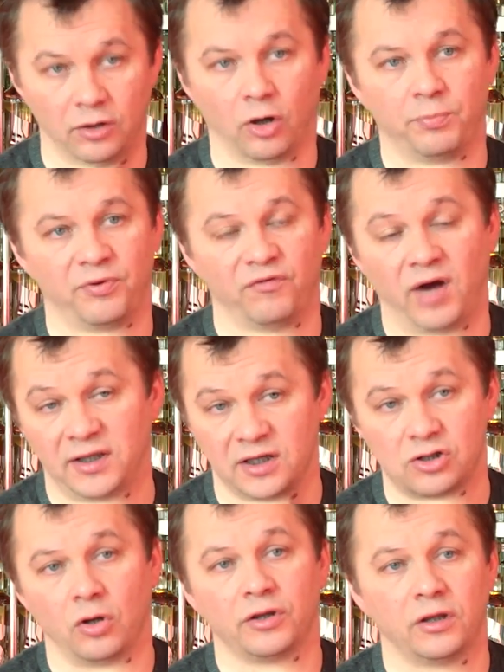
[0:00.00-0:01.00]
You know, Privat
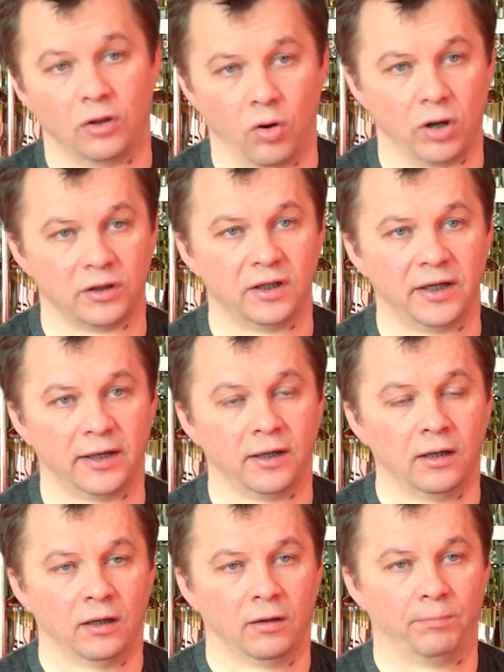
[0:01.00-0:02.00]
is not the only
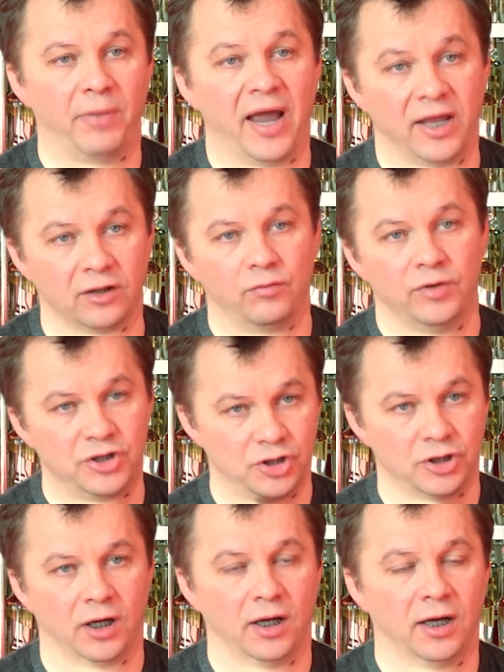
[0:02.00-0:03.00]
bank,
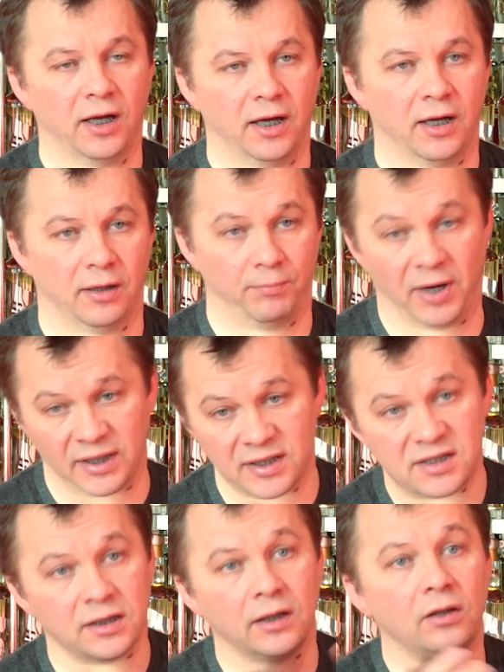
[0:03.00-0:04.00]
which, but
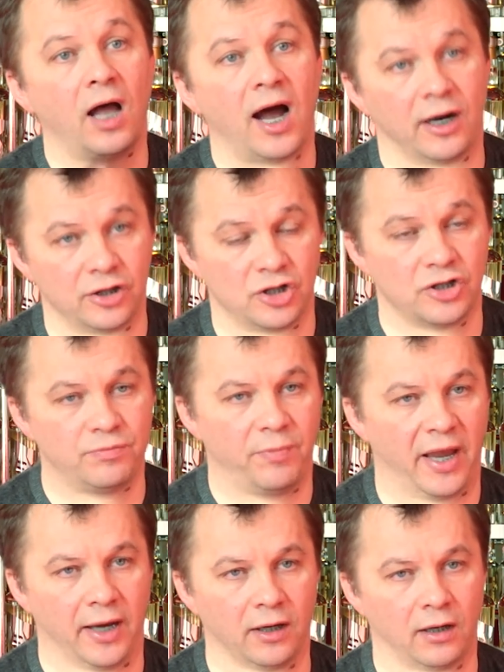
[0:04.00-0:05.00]
it's the largest
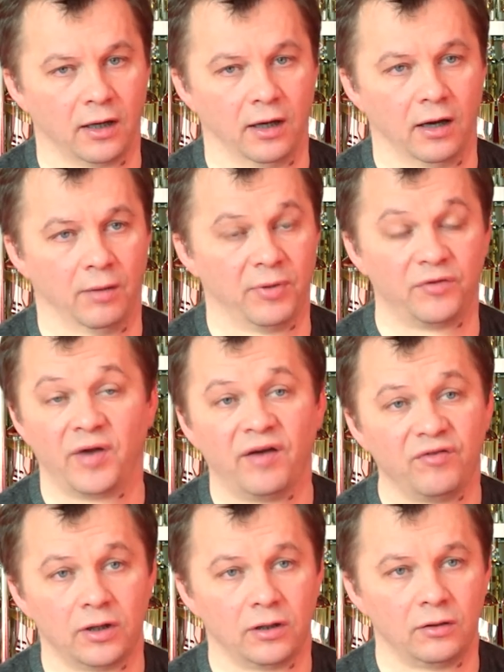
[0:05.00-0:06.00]
bank, but we
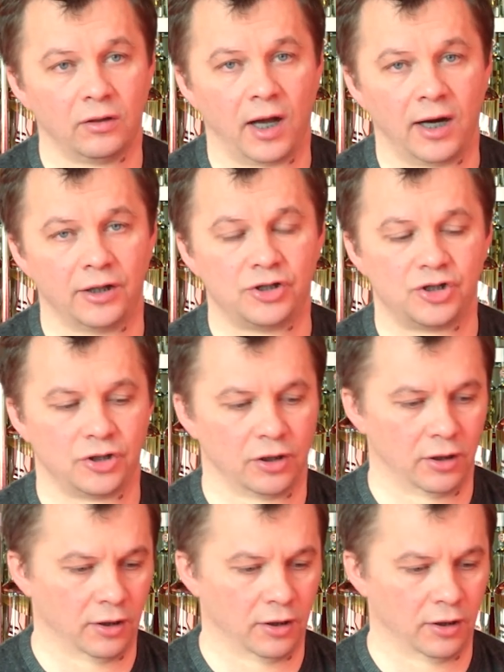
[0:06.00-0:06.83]
have a large